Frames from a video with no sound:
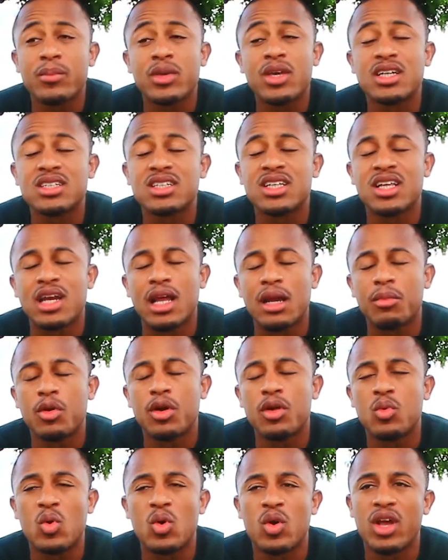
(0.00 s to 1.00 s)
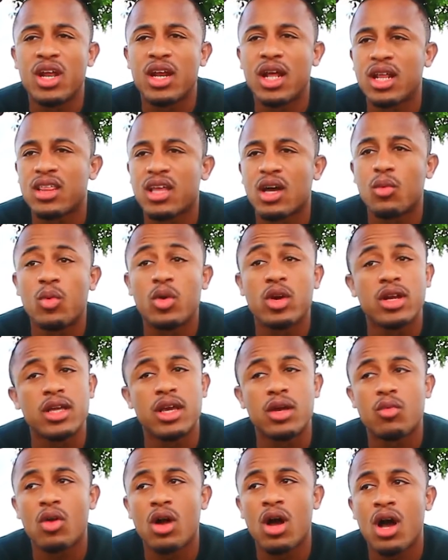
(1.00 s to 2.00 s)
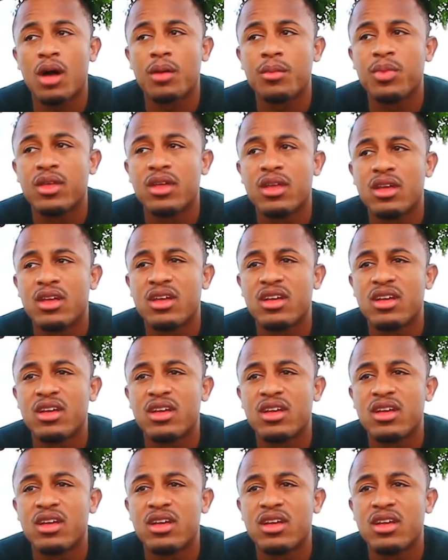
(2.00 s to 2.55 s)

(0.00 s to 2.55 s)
Because of the neighborhood we were in, I thought we were gonna get robbed,